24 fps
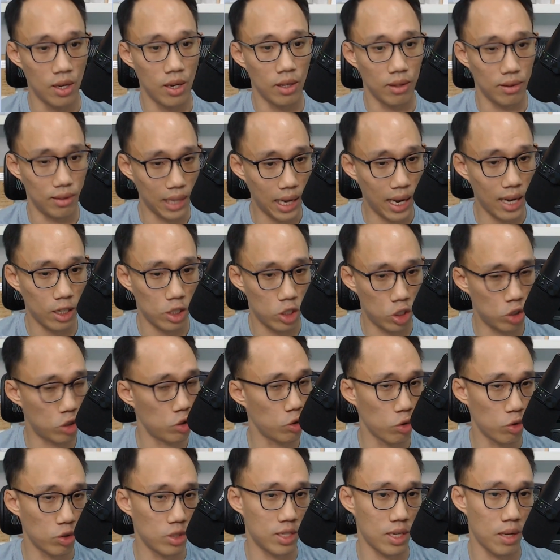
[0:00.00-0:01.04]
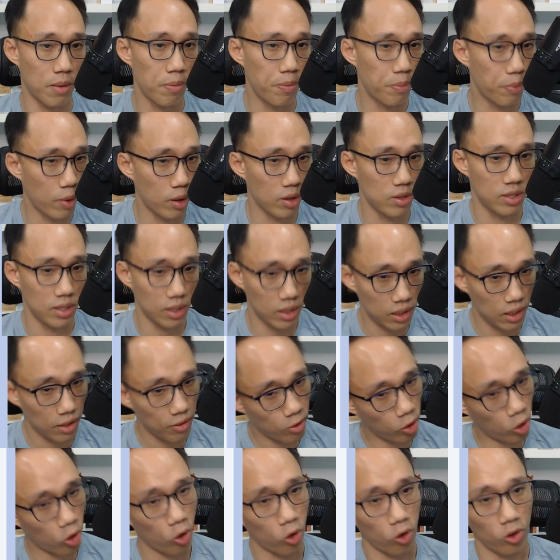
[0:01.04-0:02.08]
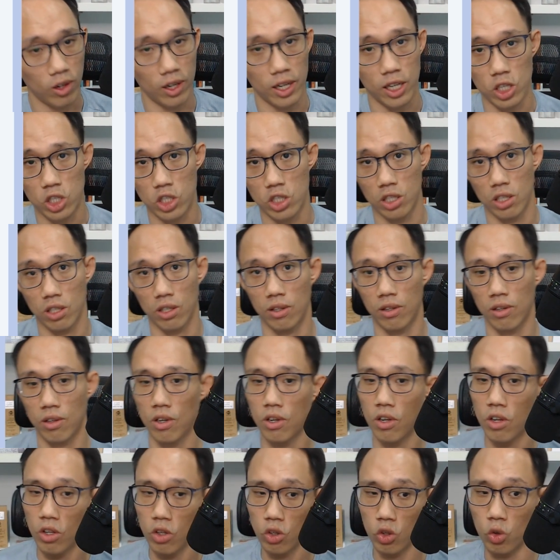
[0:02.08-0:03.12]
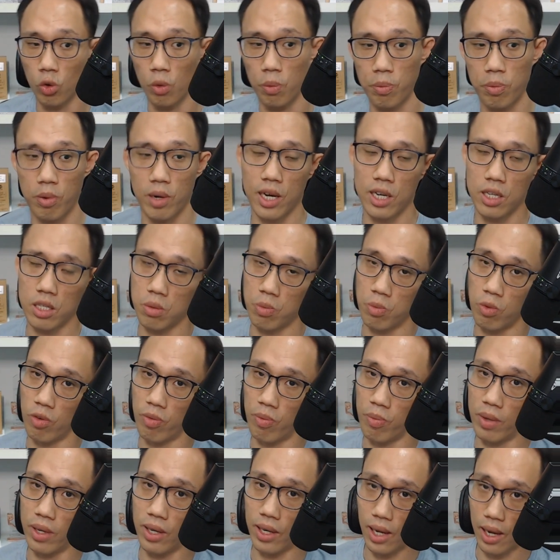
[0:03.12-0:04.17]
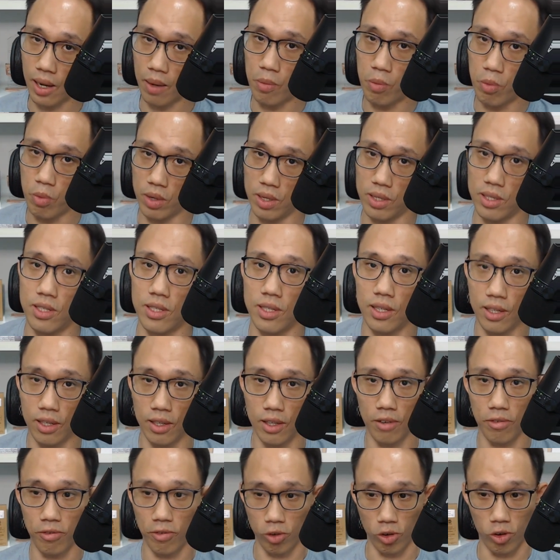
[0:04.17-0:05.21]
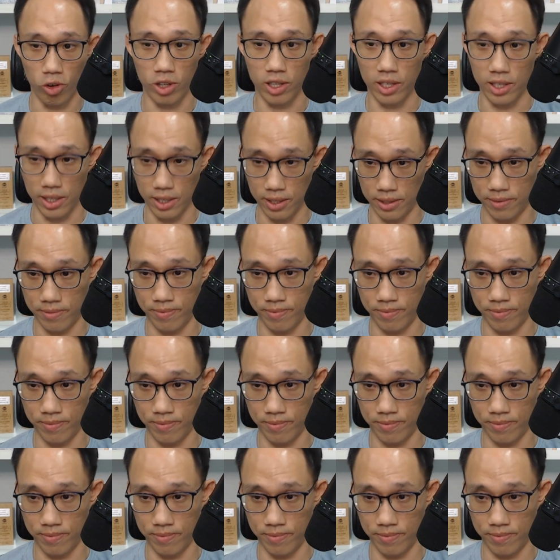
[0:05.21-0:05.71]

does show some positive correlation to price movement upwards in the following year.